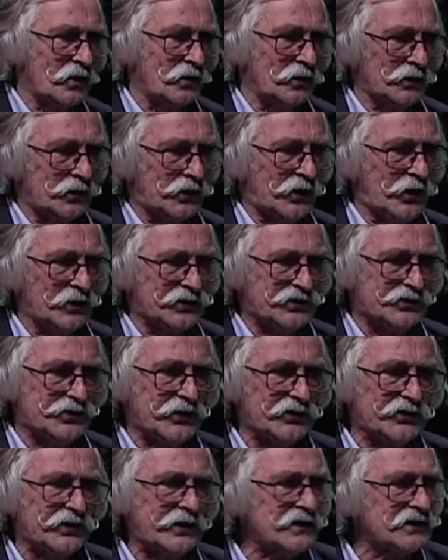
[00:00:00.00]

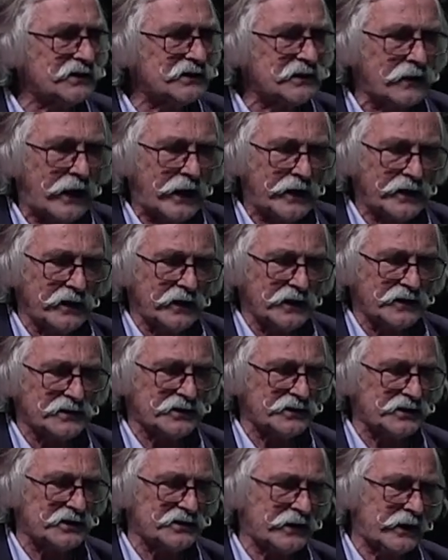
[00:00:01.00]
concerning sliding
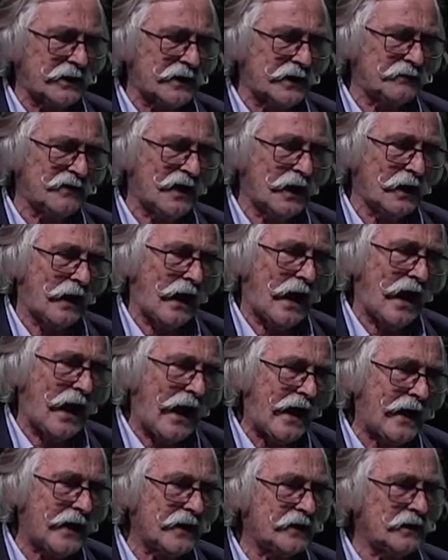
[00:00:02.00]
system
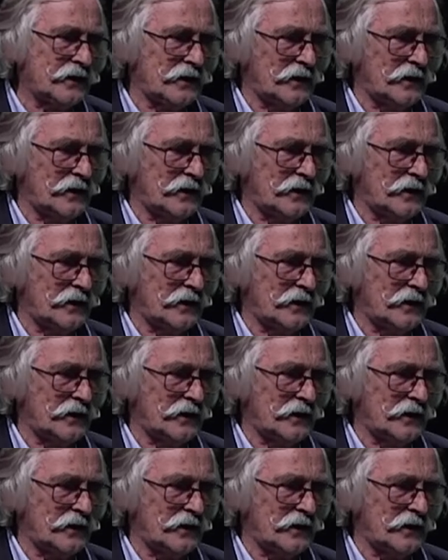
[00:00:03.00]
and